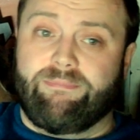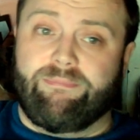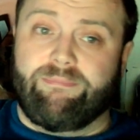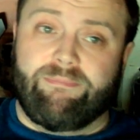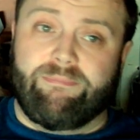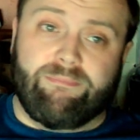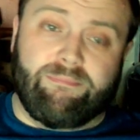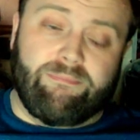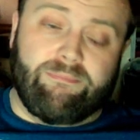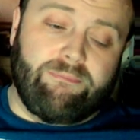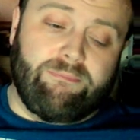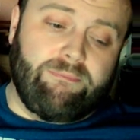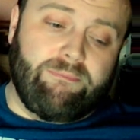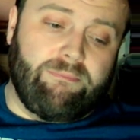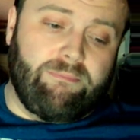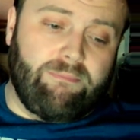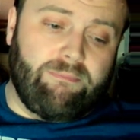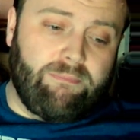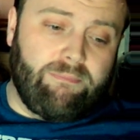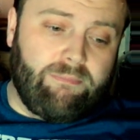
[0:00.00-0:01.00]

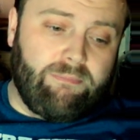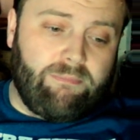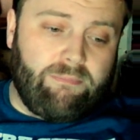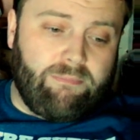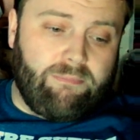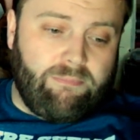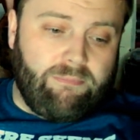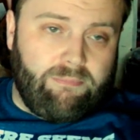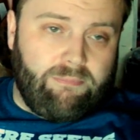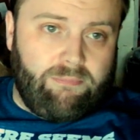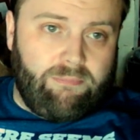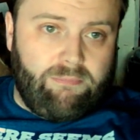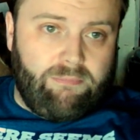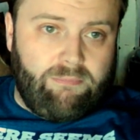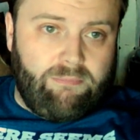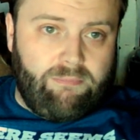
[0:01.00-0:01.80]
Nobody speaks.